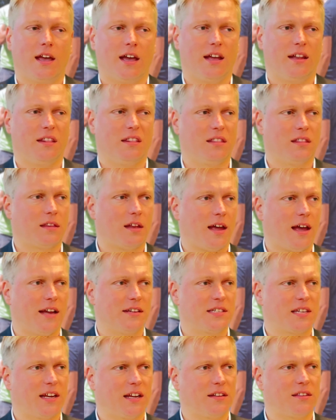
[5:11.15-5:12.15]
and I
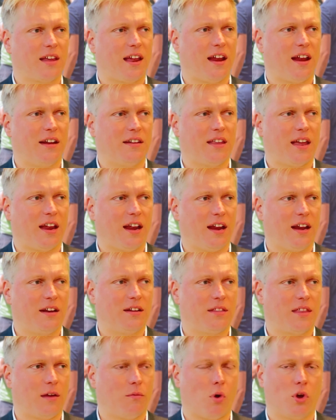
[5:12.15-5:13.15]
think
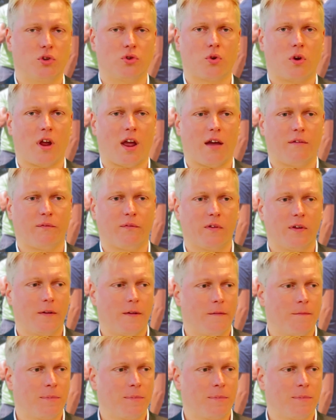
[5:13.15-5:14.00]
they want to have